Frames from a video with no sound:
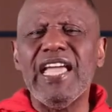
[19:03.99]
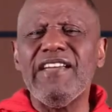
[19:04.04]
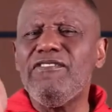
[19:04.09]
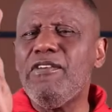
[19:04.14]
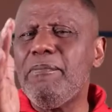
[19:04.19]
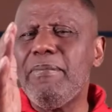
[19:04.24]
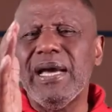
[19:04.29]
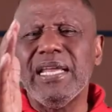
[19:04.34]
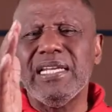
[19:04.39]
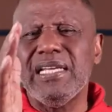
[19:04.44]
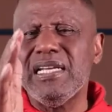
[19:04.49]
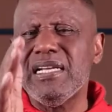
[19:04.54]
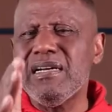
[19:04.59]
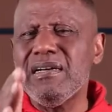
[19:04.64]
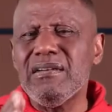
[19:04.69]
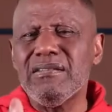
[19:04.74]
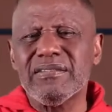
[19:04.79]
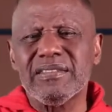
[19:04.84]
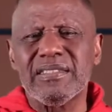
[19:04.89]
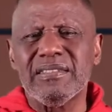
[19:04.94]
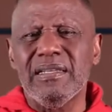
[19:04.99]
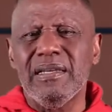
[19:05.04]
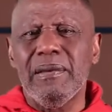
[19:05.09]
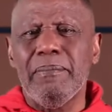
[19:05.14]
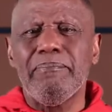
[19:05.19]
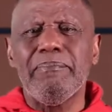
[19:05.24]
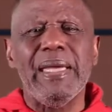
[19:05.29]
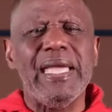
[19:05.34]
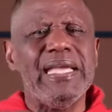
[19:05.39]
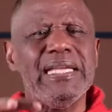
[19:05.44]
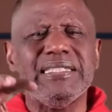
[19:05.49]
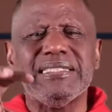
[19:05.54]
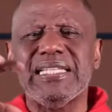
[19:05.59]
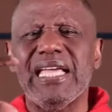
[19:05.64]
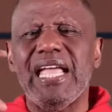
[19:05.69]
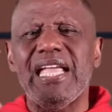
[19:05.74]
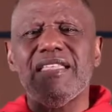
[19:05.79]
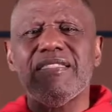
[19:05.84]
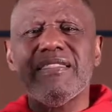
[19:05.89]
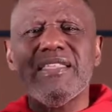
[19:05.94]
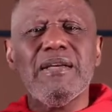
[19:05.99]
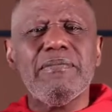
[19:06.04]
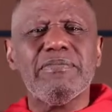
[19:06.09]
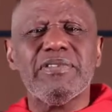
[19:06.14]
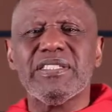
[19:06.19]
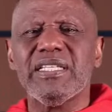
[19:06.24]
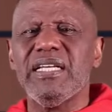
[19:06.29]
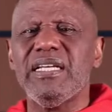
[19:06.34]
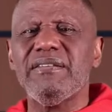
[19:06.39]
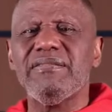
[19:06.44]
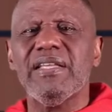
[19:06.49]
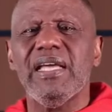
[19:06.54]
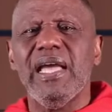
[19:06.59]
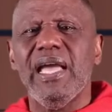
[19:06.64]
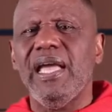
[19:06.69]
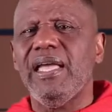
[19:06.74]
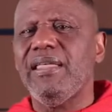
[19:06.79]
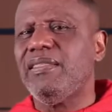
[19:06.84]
everybody else maintain themselves,